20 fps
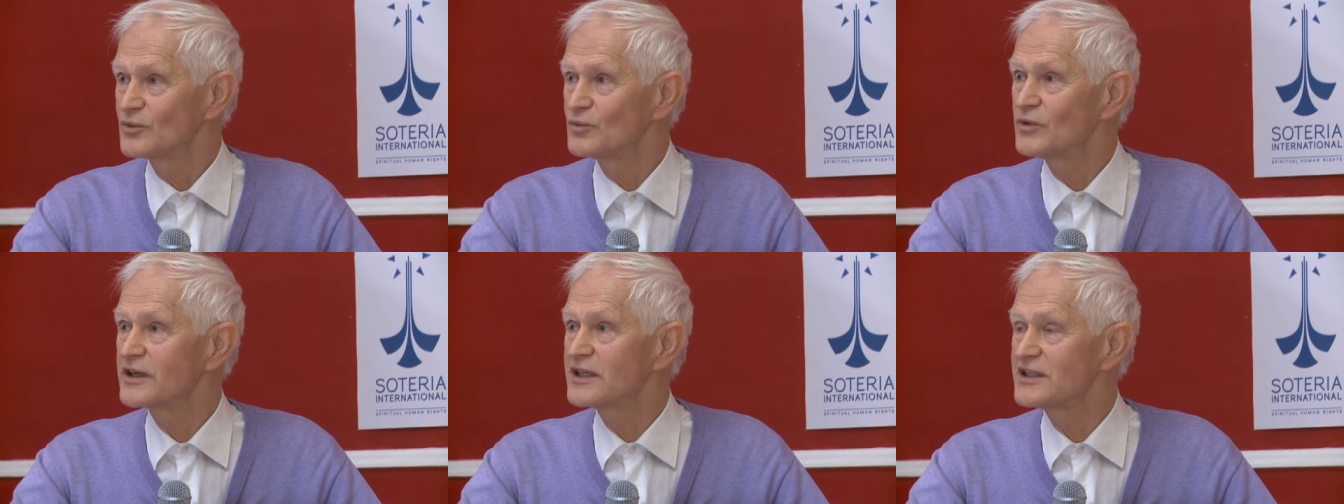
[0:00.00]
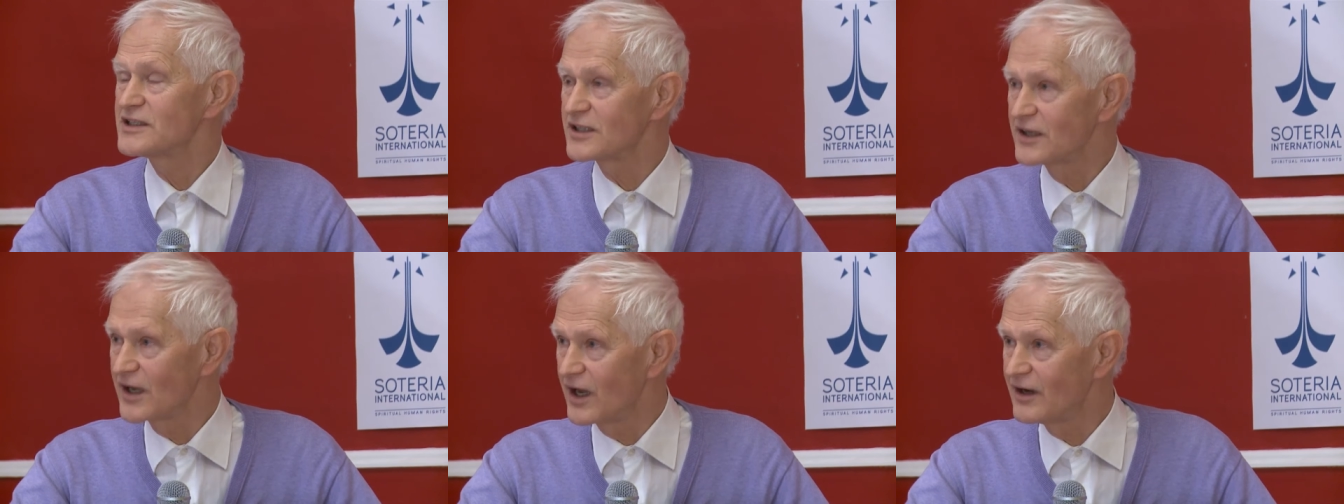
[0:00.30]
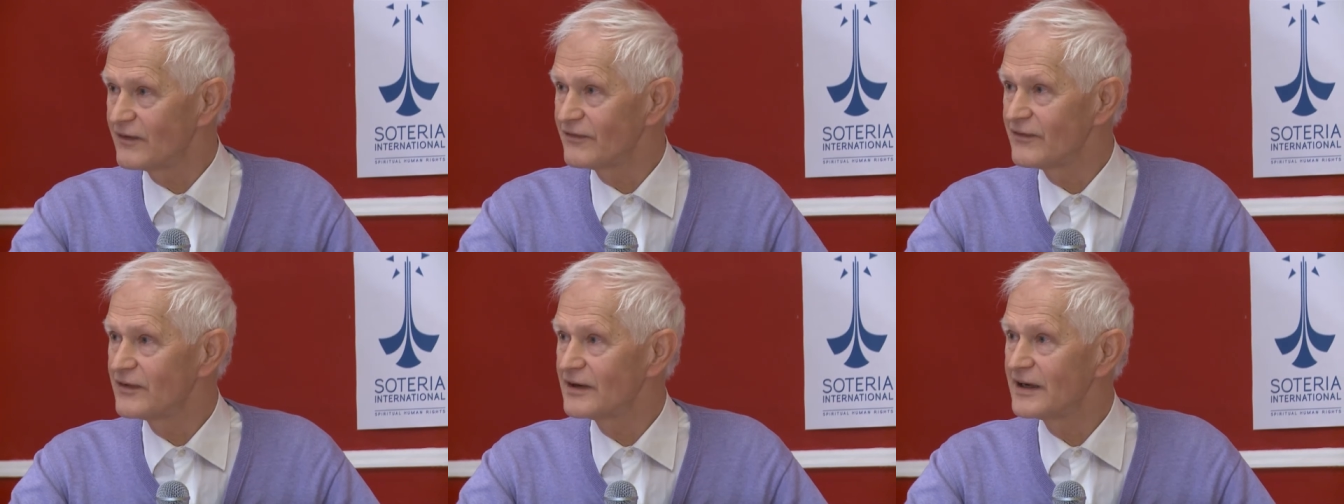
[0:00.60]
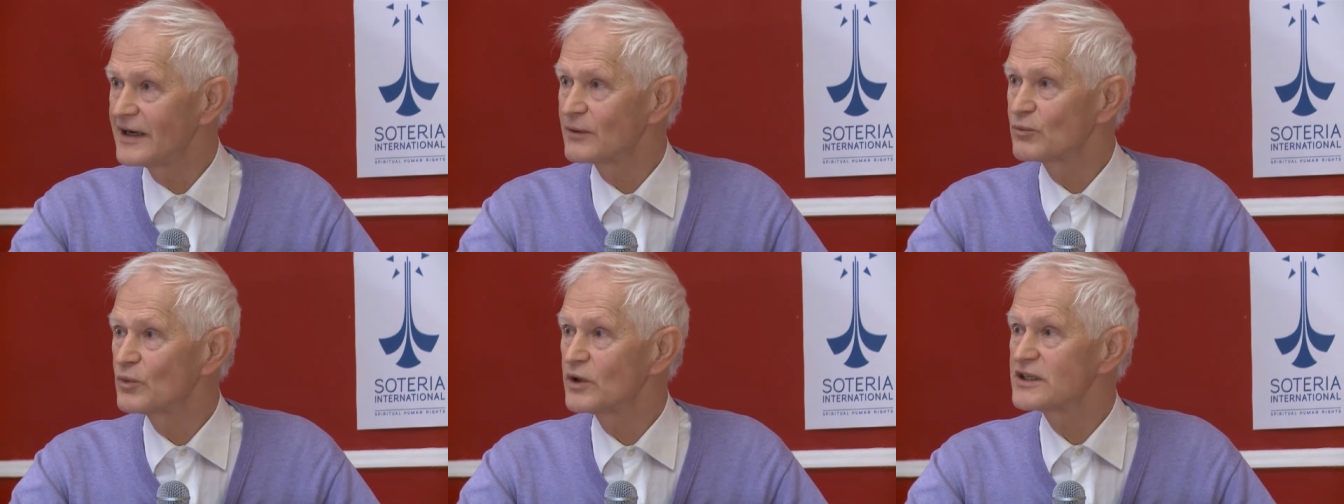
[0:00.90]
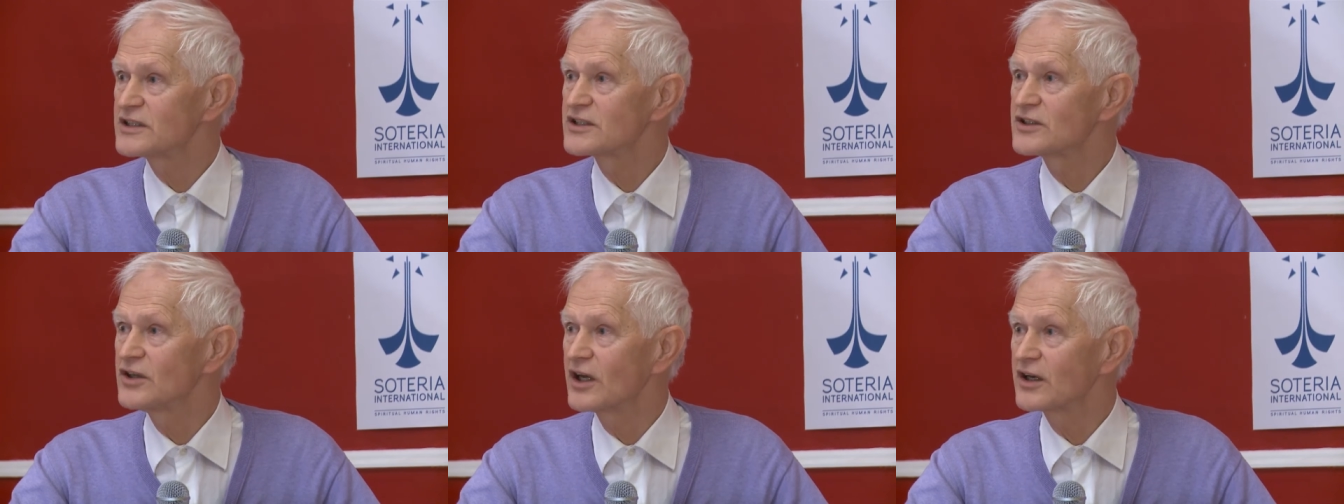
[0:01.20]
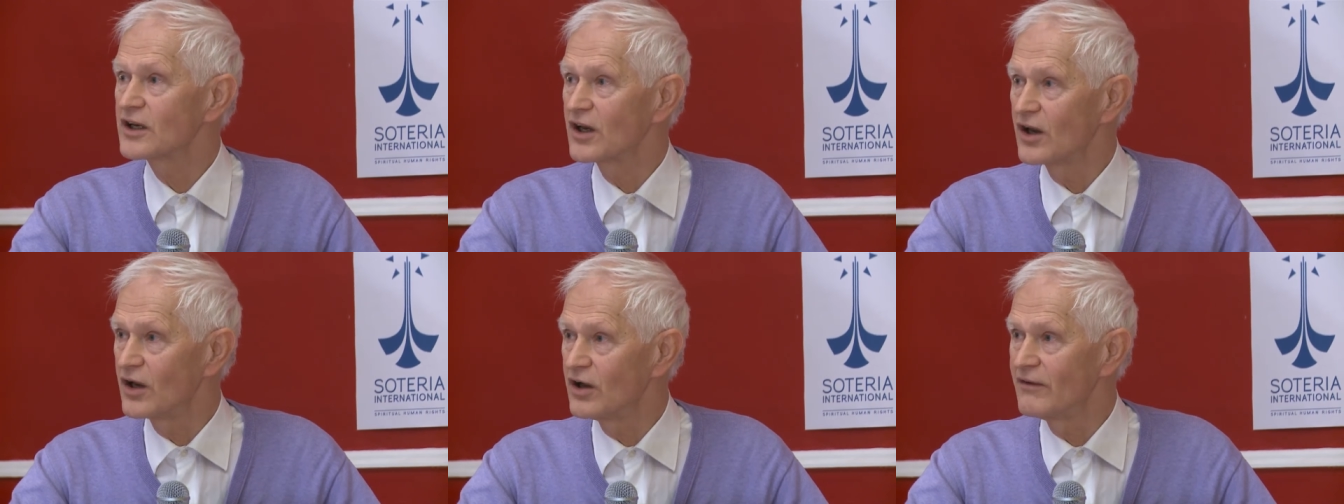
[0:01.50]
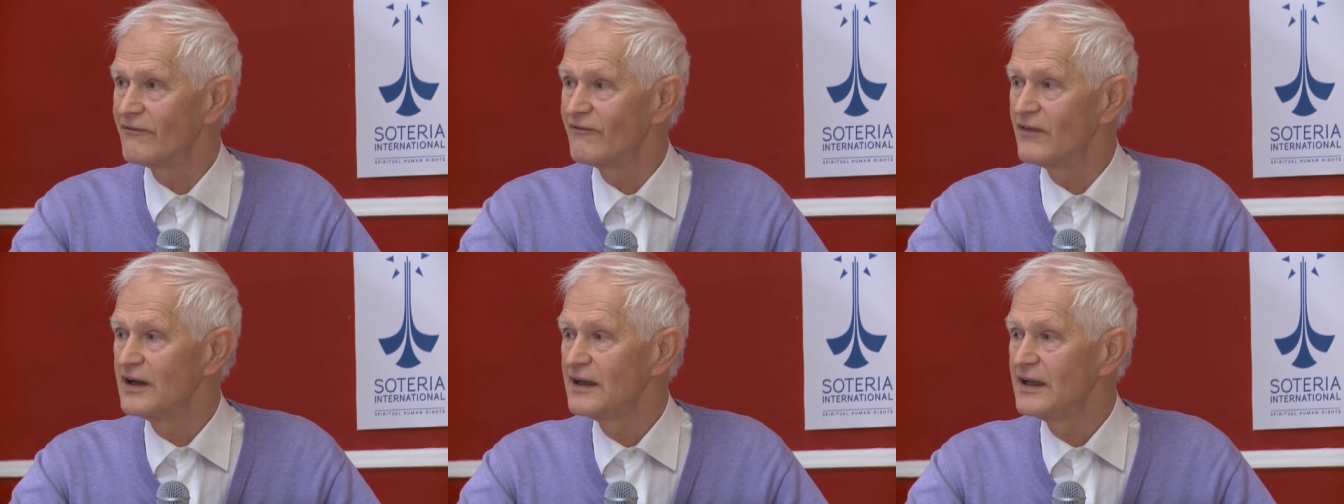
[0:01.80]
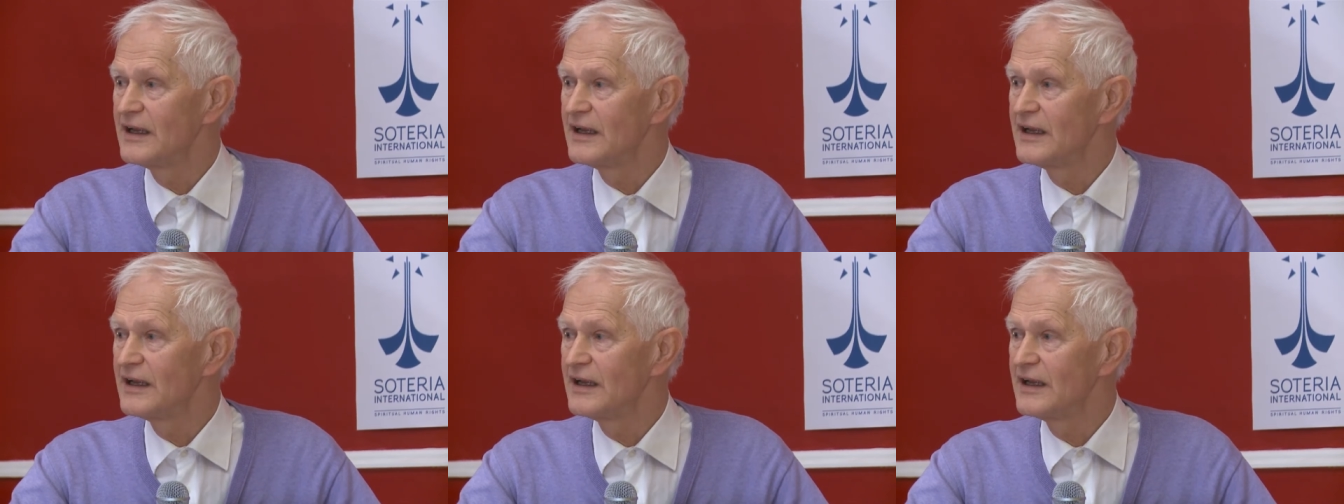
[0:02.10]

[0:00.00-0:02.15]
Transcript: what is love and what is not love.